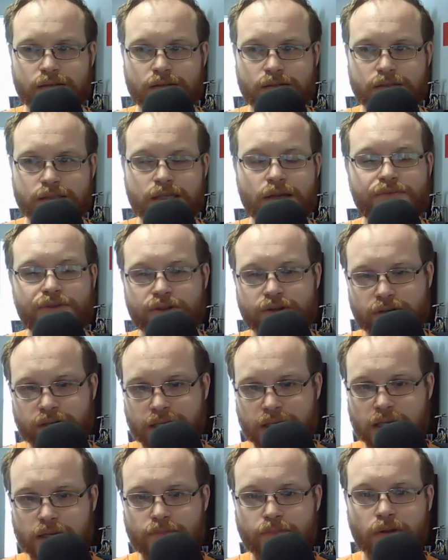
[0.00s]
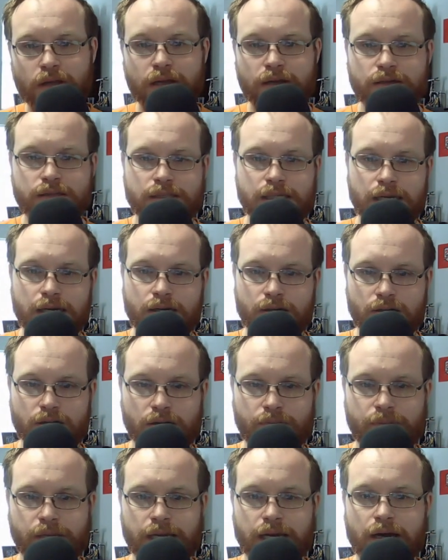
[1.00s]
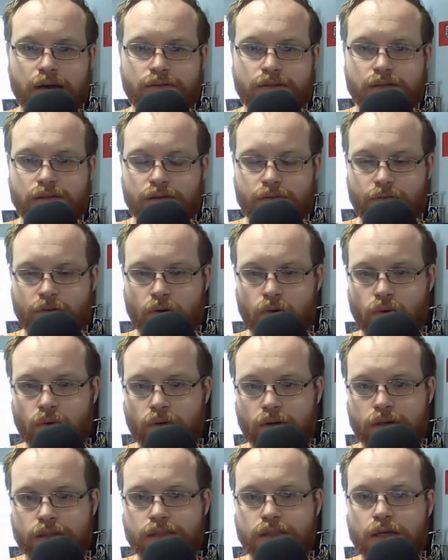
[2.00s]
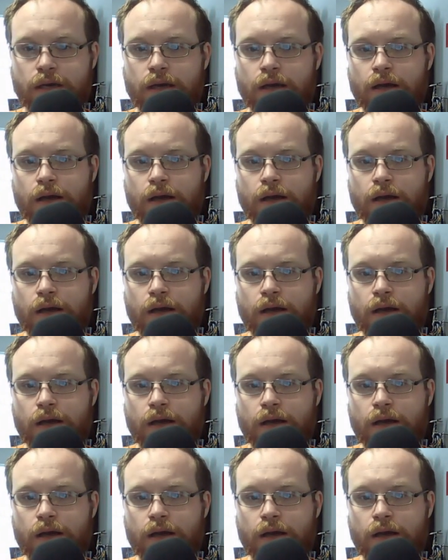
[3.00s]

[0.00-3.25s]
some of their key players that are going to be out there, of course.